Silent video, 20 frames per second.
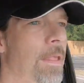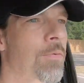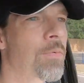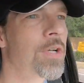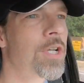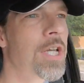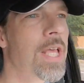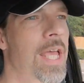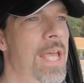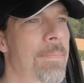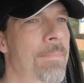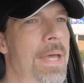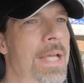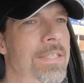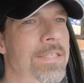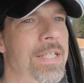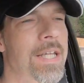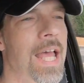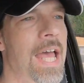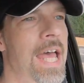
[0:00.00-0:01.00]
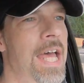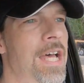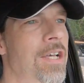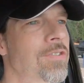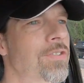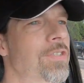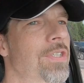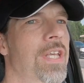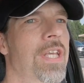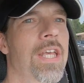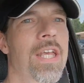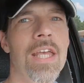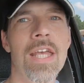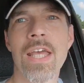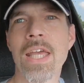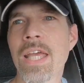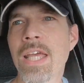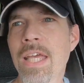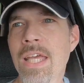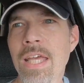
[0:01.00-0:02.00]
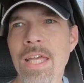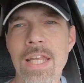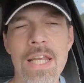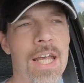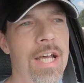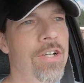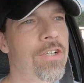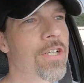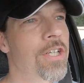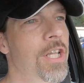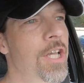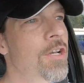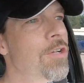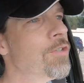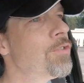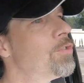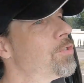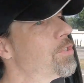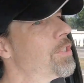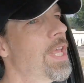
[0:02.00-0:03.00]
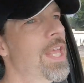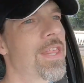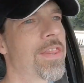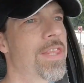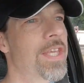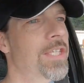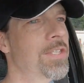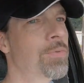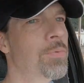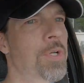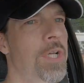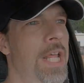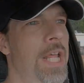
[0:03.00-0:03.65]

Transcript: we're gonna head back to the house and I'll close this one